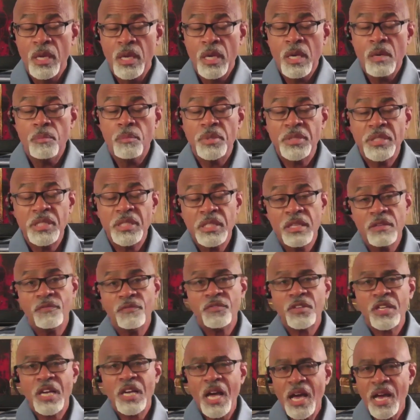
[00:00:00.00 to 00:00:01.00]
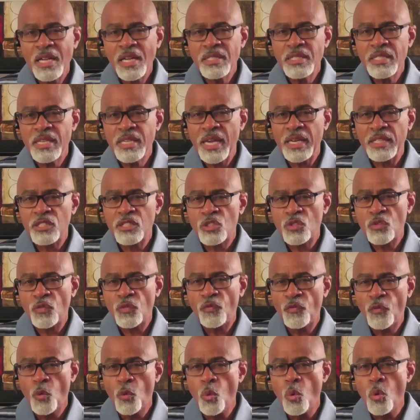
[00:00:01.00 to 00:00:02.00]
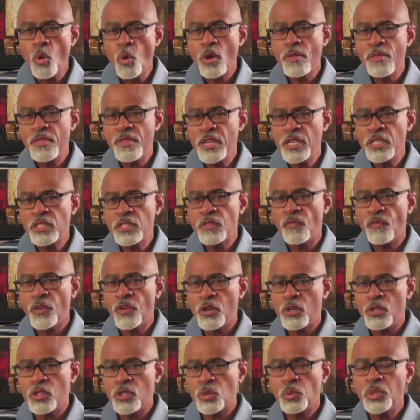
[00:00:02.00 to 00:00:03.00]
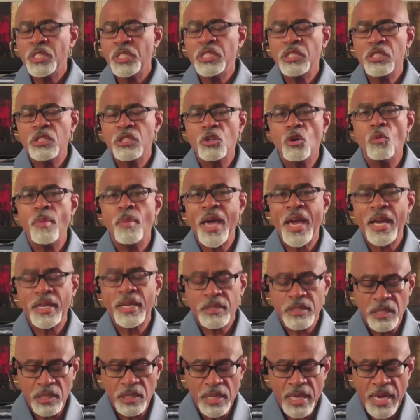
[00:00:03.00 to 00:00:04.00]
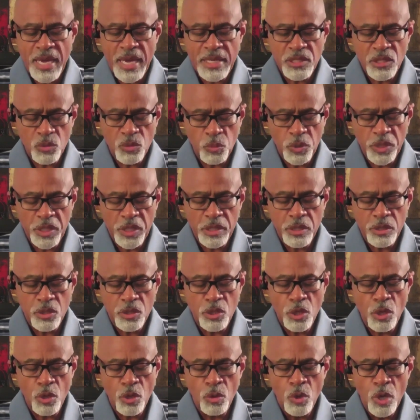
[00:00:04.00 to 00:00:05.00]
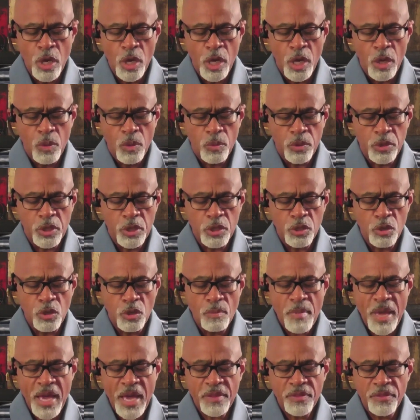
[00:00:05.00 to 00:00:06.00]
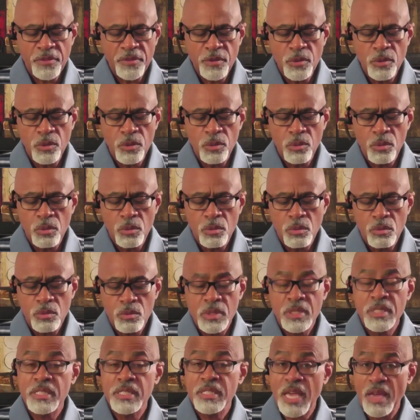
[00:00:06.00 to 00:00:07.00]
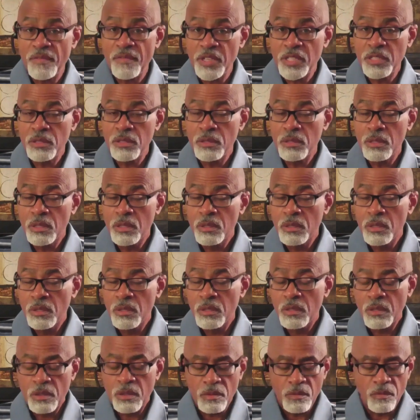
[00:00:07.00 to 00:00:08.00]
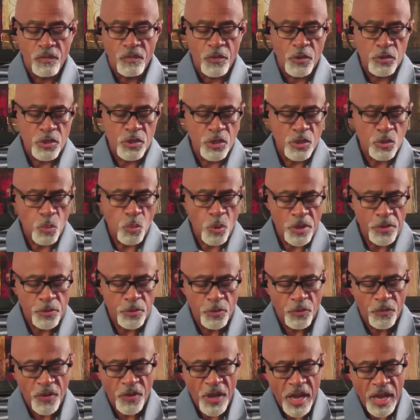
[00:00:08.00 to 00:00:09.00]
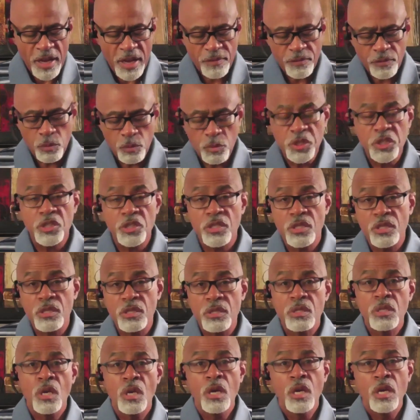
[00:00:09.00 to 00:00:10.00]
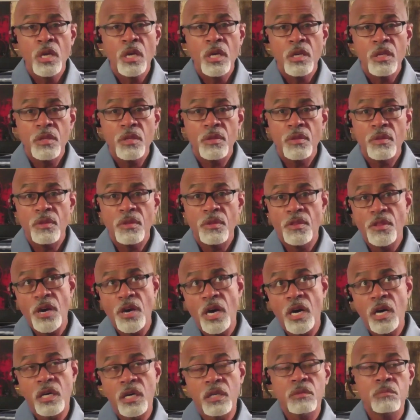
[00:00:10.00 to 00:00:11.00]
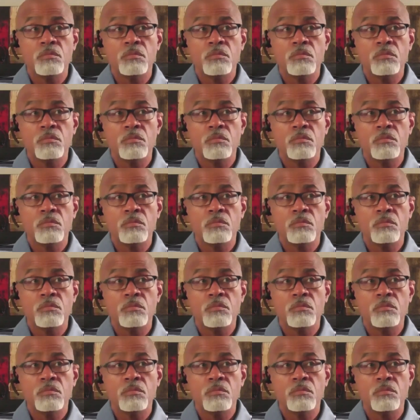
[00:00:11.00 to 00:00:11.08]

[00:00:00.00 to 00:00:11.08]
But to give context for this verse, we need to go back to last week. So we're going to go to Matthew 7, verses 1 through 5, which is the